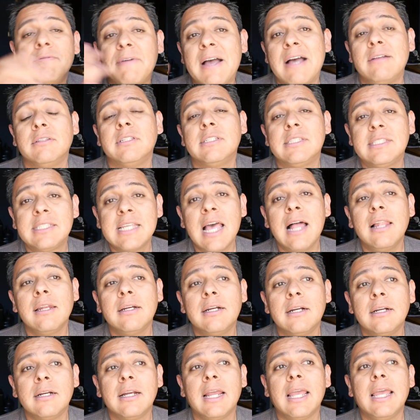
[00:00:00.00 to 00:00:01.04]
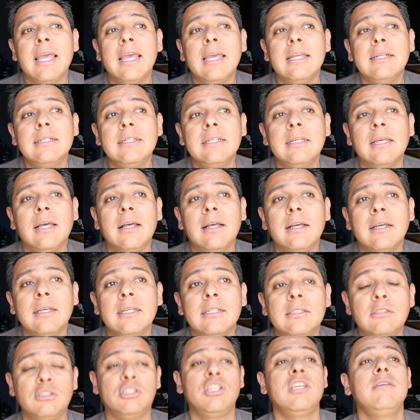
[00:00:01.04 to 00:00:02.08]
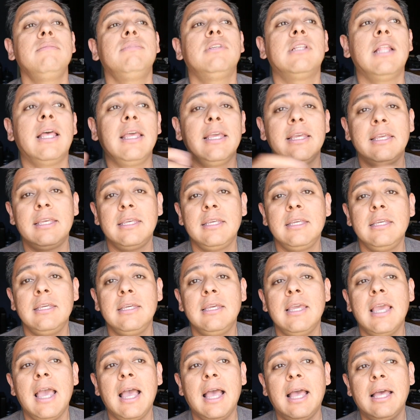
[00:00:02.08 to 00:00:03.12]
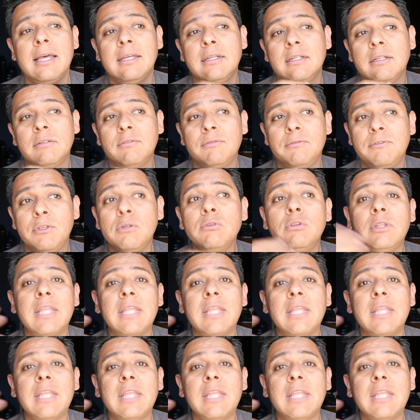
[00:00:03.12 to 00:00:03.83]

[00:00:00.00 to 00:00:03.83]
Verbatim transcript: found the seller, and uh, it seems like he had a few